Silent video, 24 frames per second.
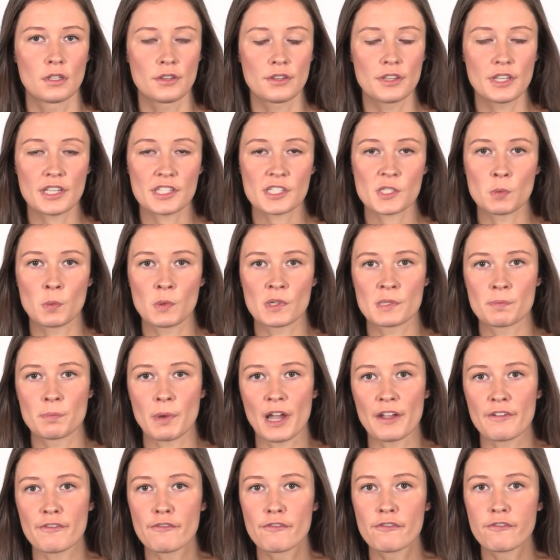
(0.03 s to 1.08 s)
This was
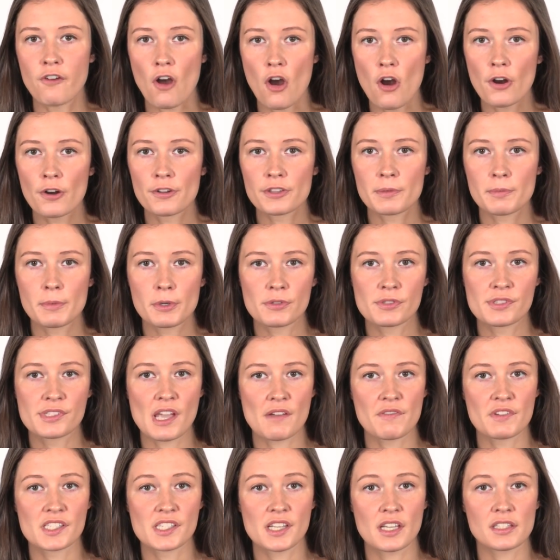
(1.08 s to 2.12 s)
by far the most
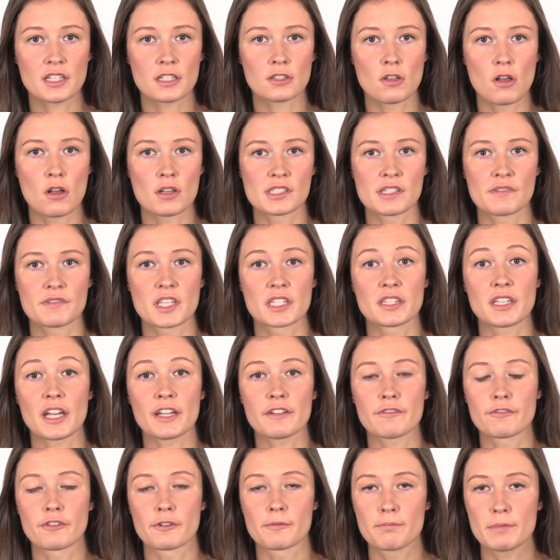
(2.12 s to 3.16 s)
devastating loss of the
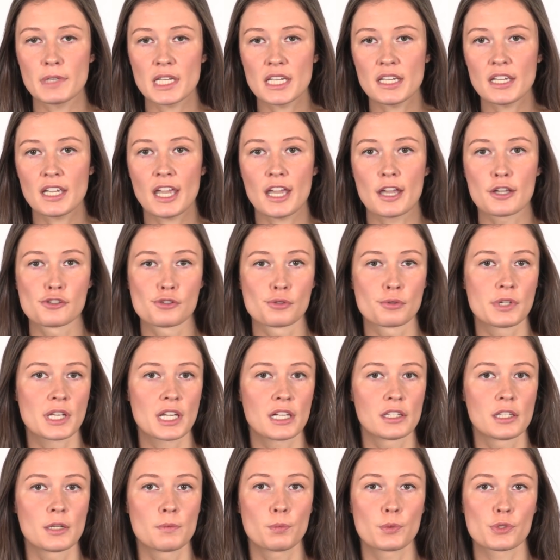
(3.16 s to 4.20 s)
night for me. Andrew
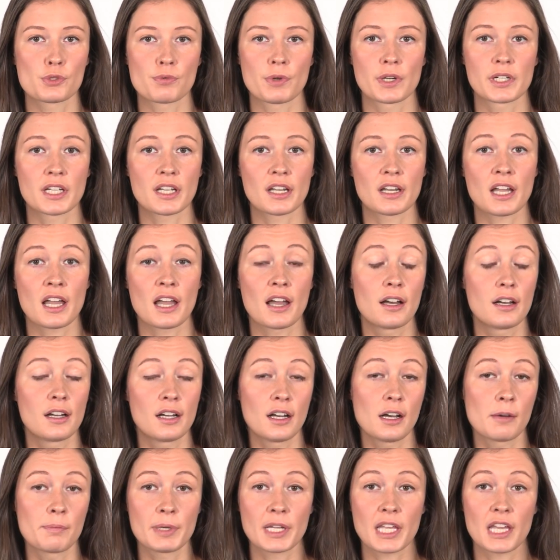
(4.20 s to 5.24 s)
Gillum was running uh,
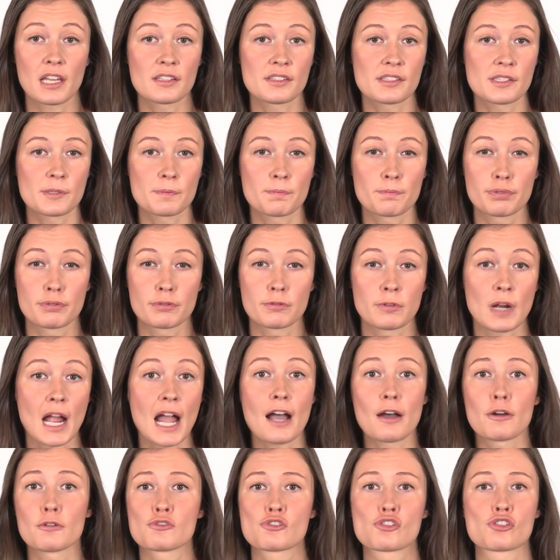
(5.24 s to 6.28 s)
up against
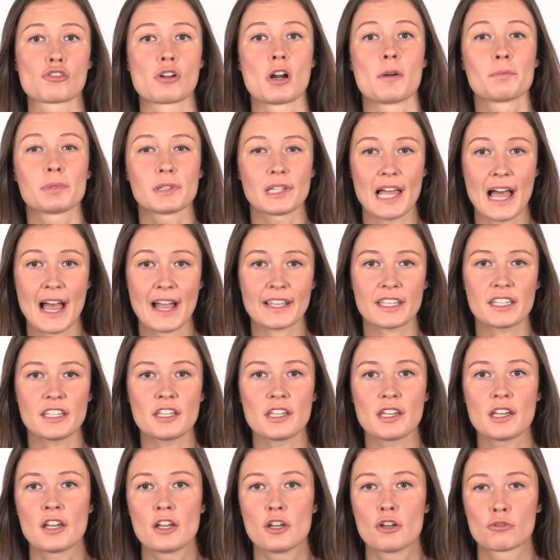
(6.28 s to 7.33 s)
proud Trump
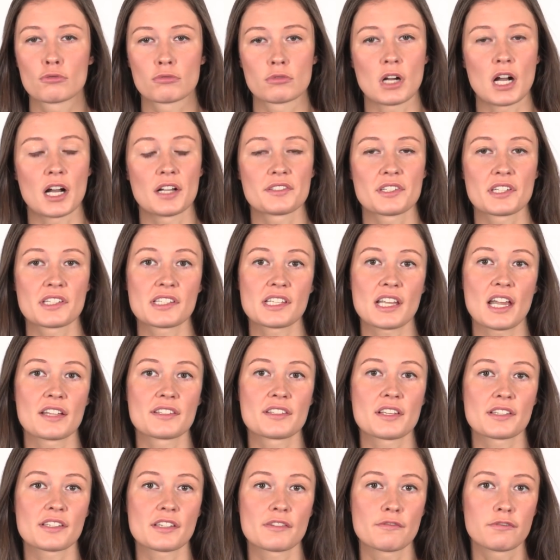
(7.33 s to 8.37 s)
lackey Ron
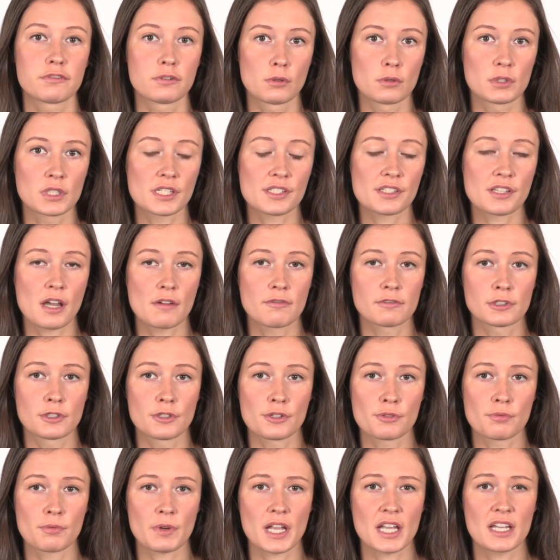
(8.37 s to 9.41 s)
DeSantis in Florida's
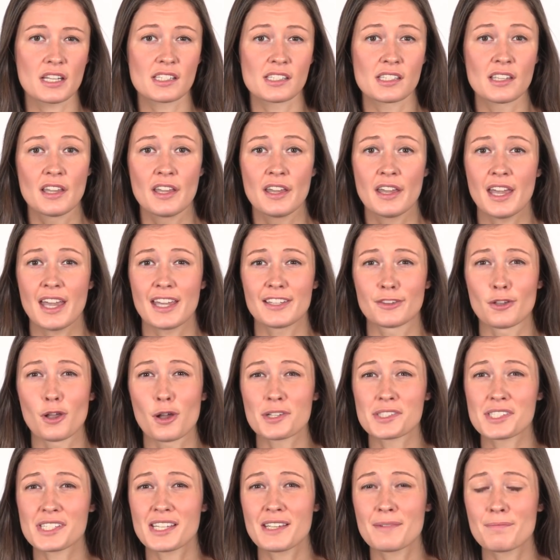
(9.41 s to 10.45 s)
governor's race and
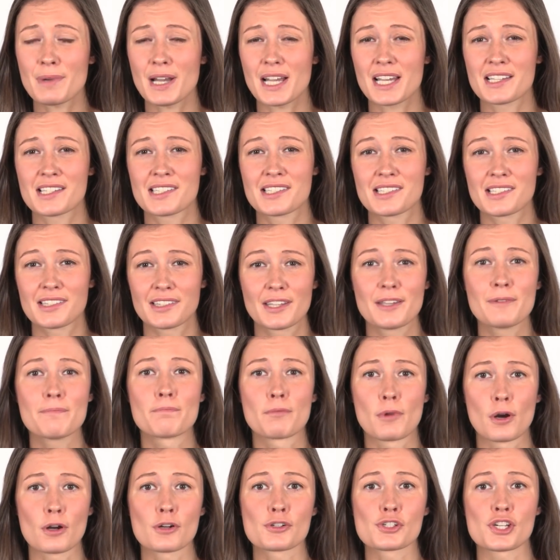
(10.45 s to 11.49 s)
lost to him by a
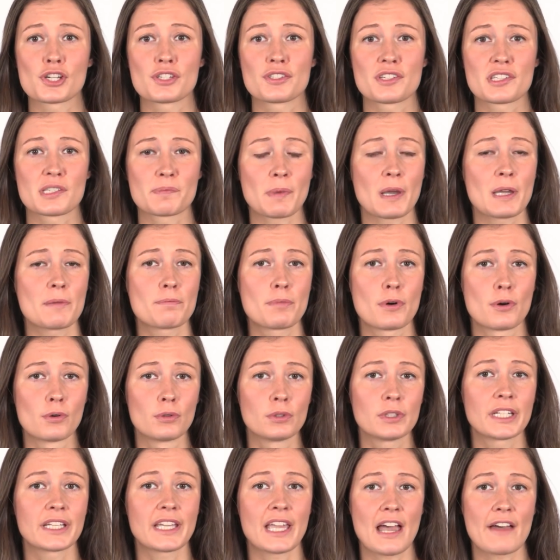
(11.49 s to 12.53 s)
slim margin despite
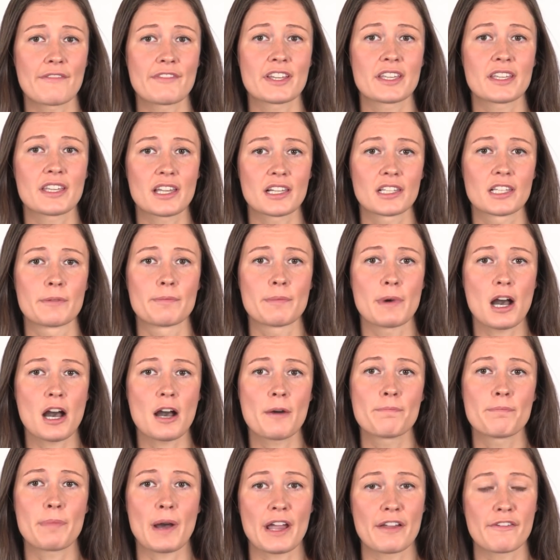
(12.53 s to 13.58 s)
polling having Gillum
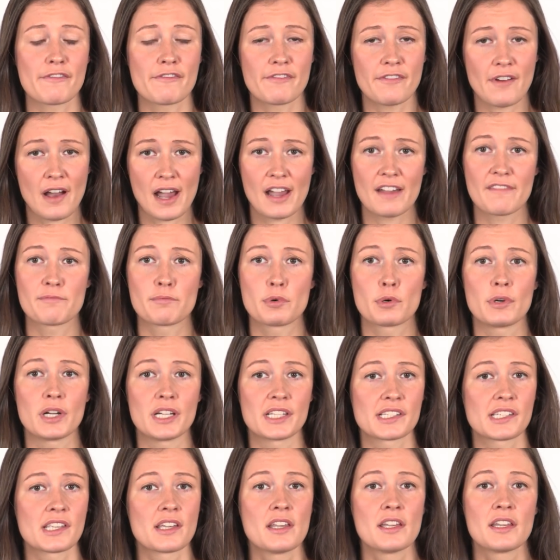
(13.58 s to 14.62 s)
up by five
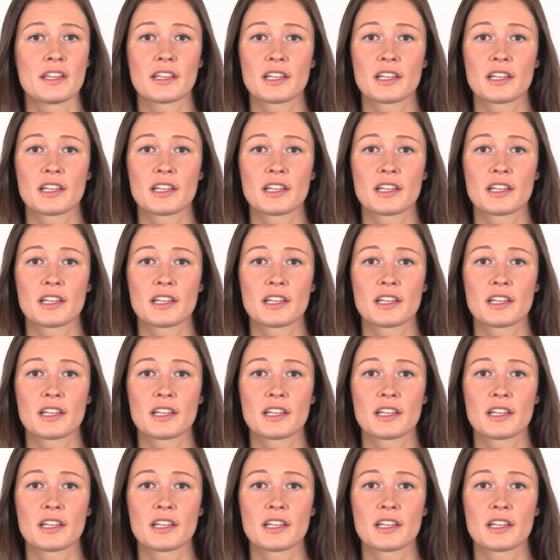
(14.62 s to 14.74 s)
points.